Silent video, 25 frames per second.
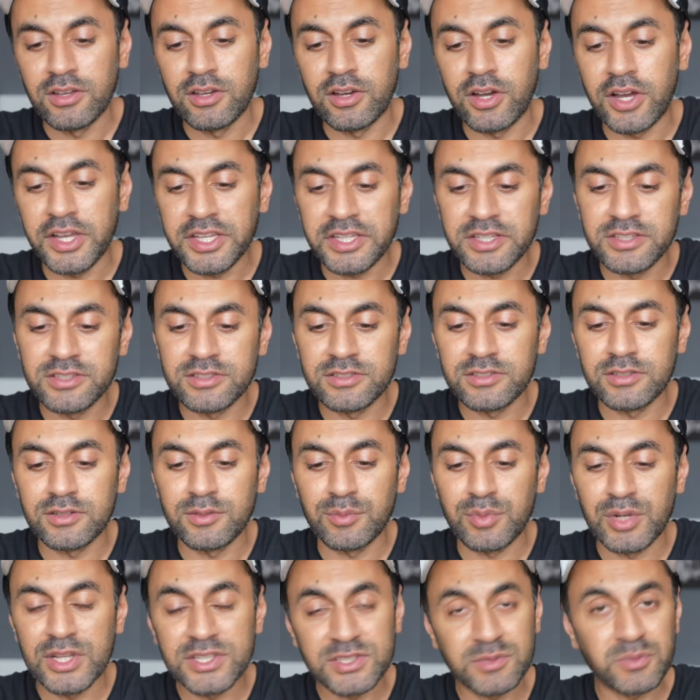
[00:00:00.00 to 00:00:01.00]
I can
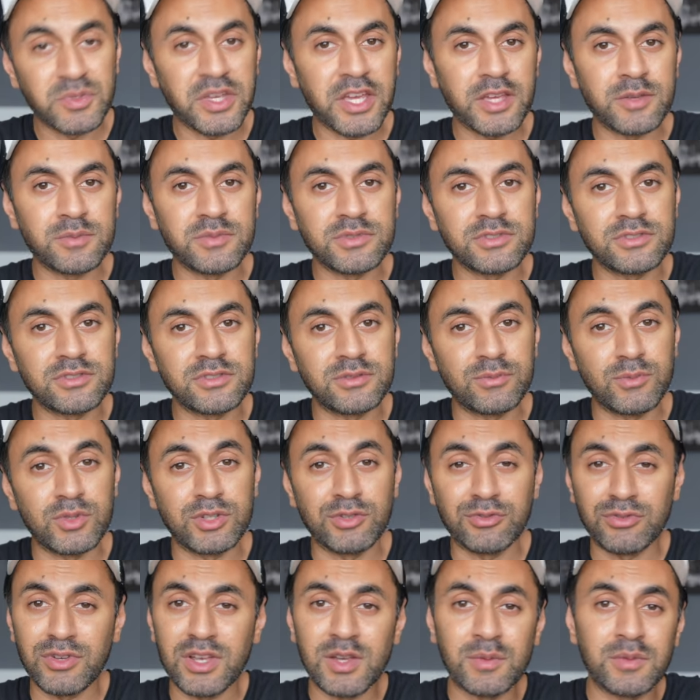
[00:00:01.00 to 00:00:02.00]
play some games with
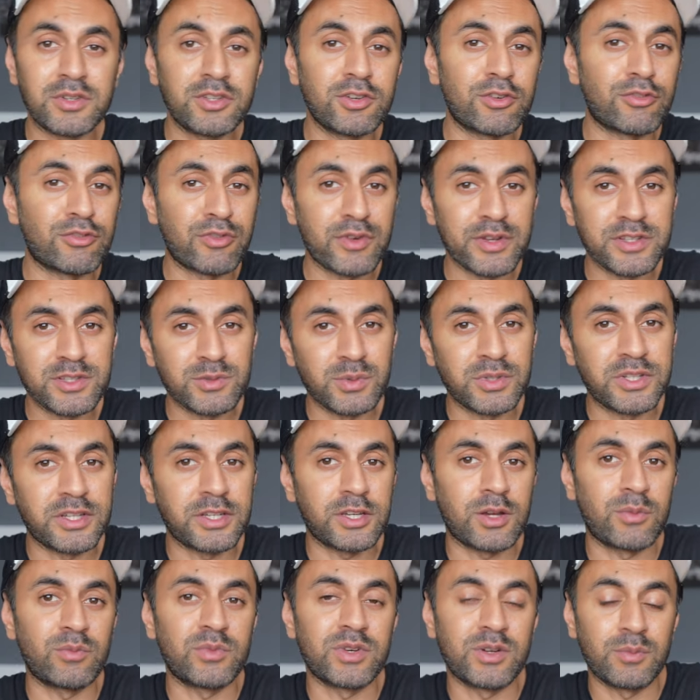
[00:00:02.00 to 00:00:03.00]
the family or friends when they
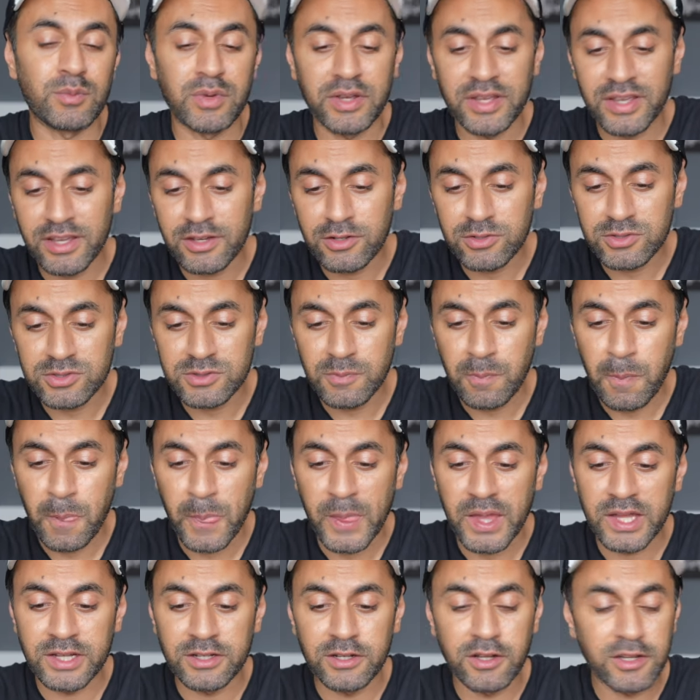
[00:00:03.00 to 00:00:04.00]
come around my house
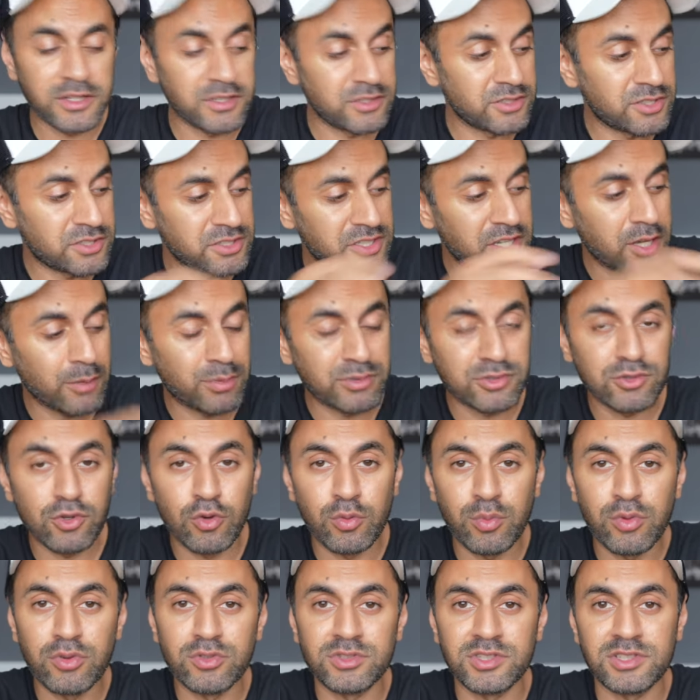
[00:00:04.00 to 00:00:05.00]
and I can just set up a
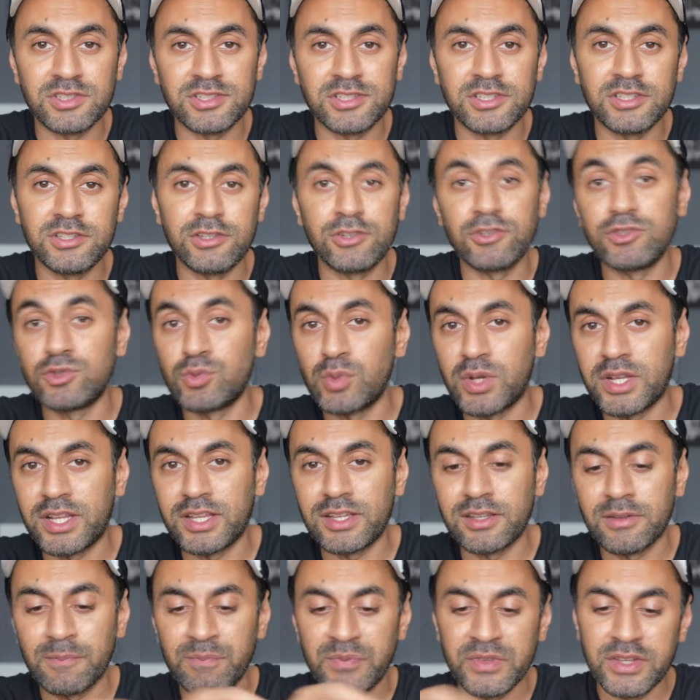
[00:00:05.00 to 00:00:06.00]
scoreboard to see who's
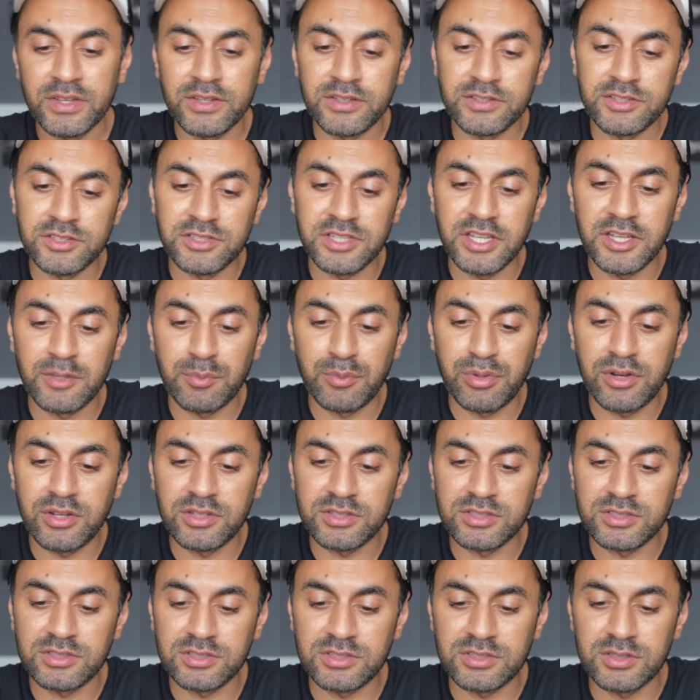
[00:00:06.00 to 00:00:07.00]
winning. Just hit
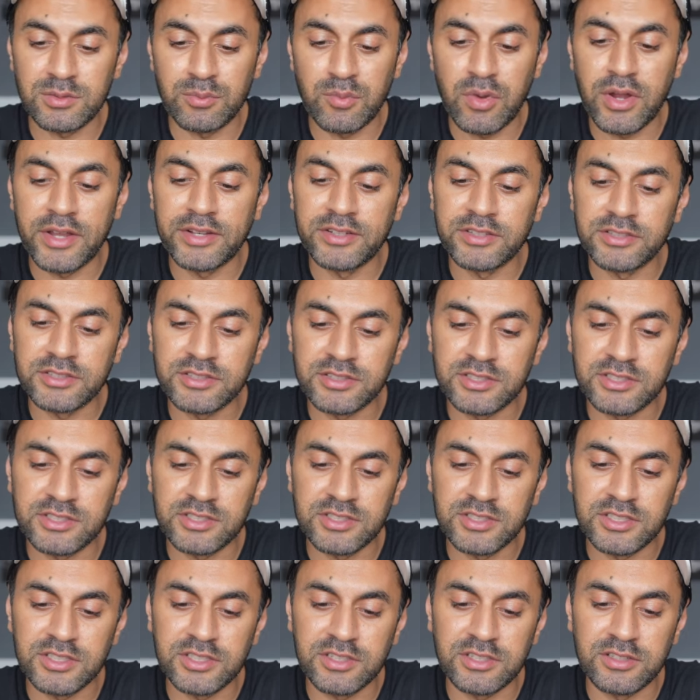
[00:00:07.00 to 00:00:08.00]
plus and minus to
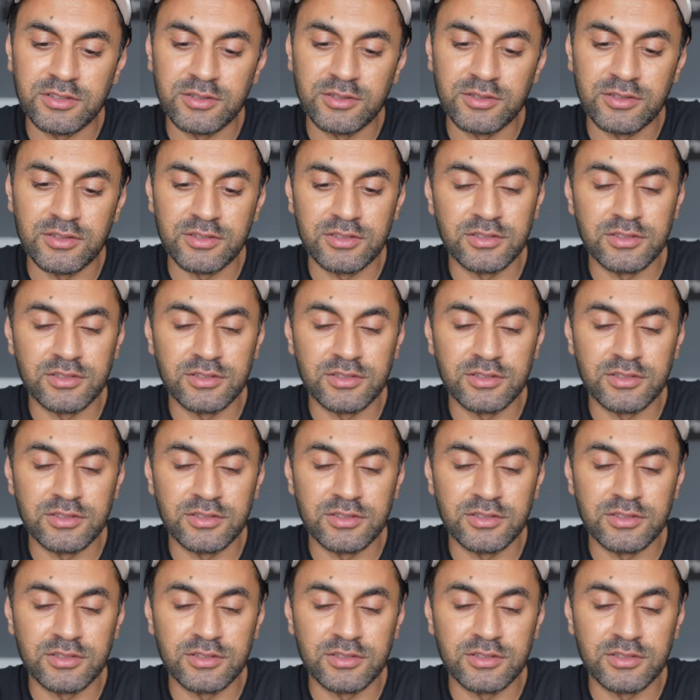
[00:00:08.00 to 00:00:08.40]
see